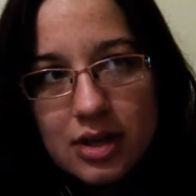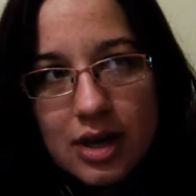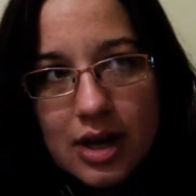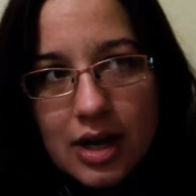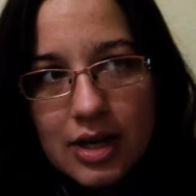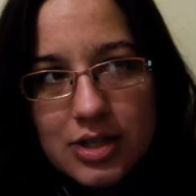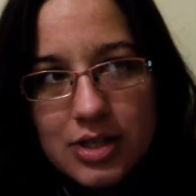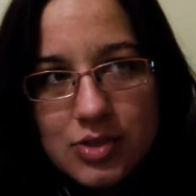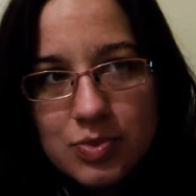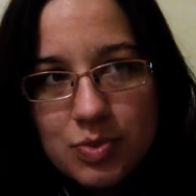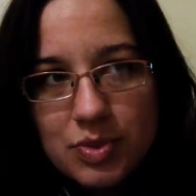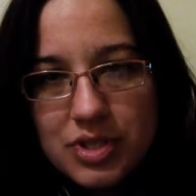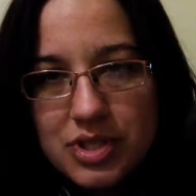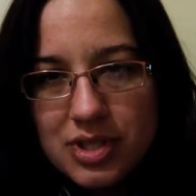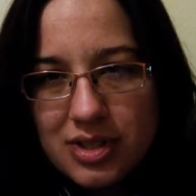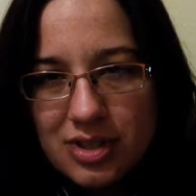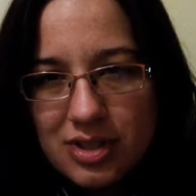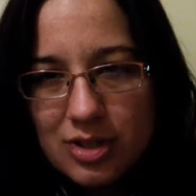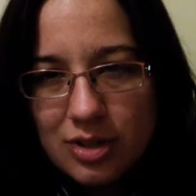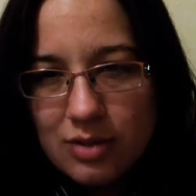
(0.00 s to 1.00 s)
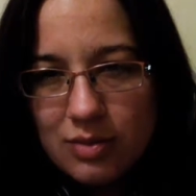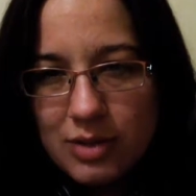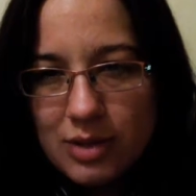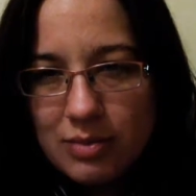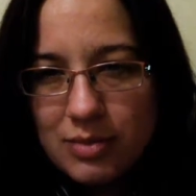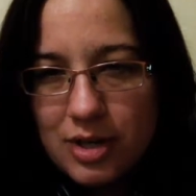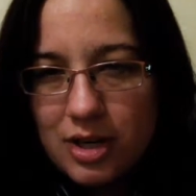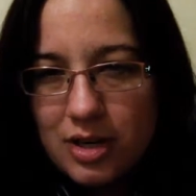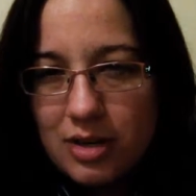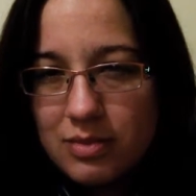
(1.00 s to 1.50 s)
I just recently told my
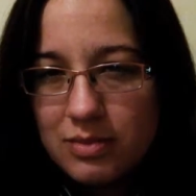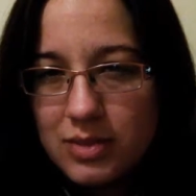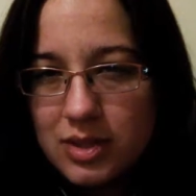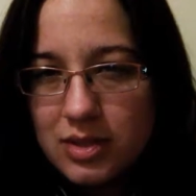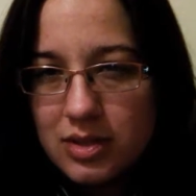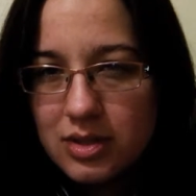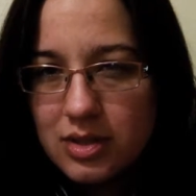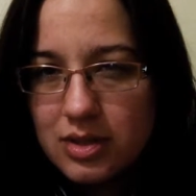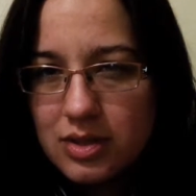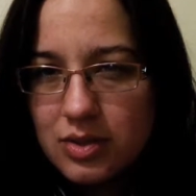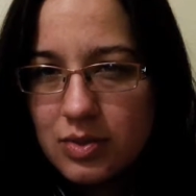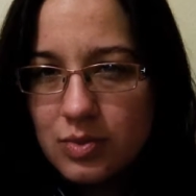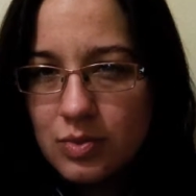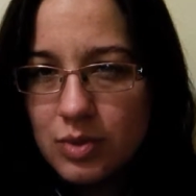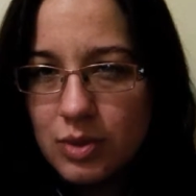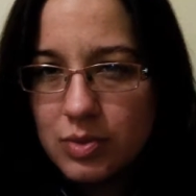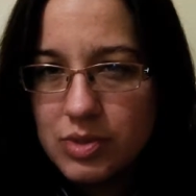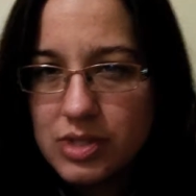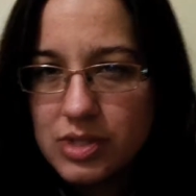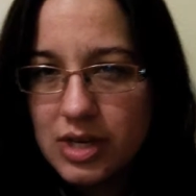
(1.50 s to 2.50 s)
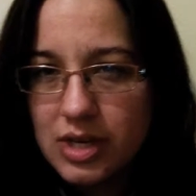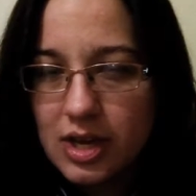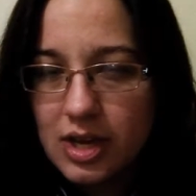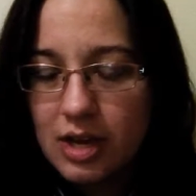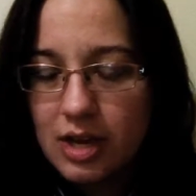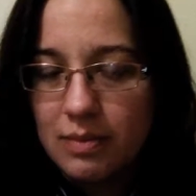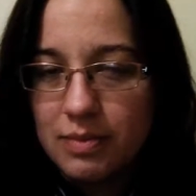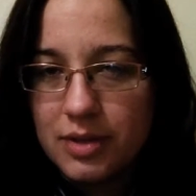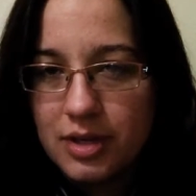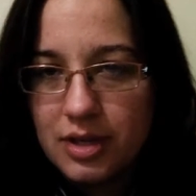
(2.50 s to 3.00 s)
mom what was gonna
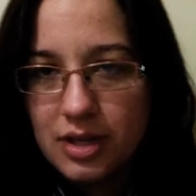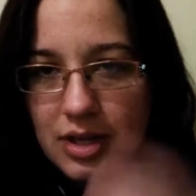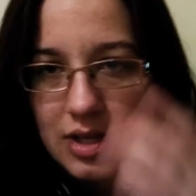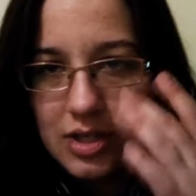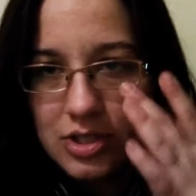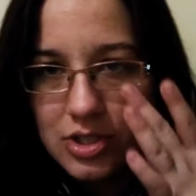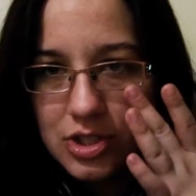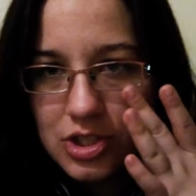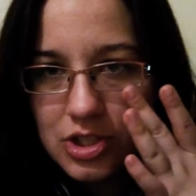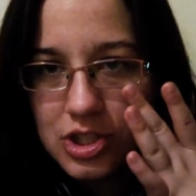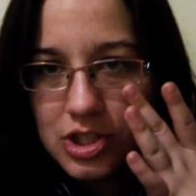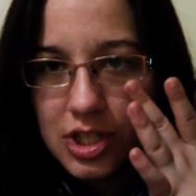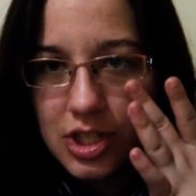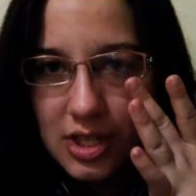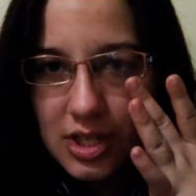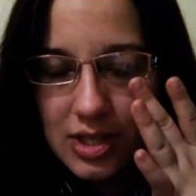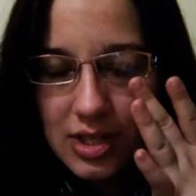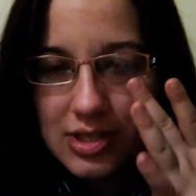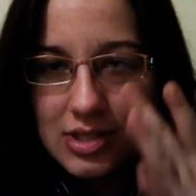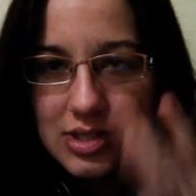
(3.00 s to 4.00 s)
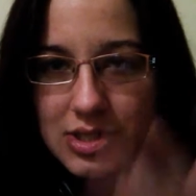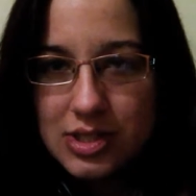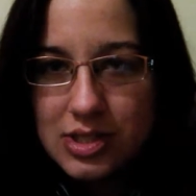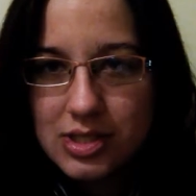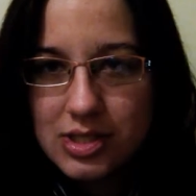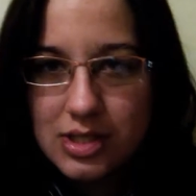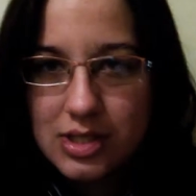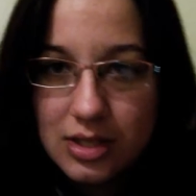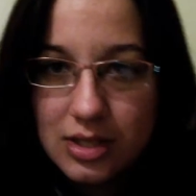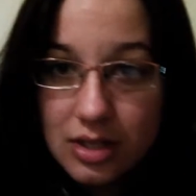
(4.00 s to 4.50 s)
happen, and
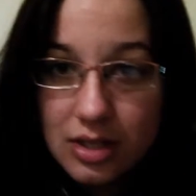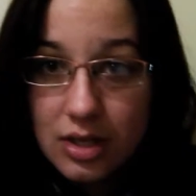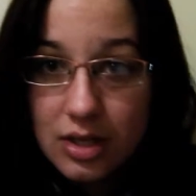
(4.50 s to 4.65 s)
she's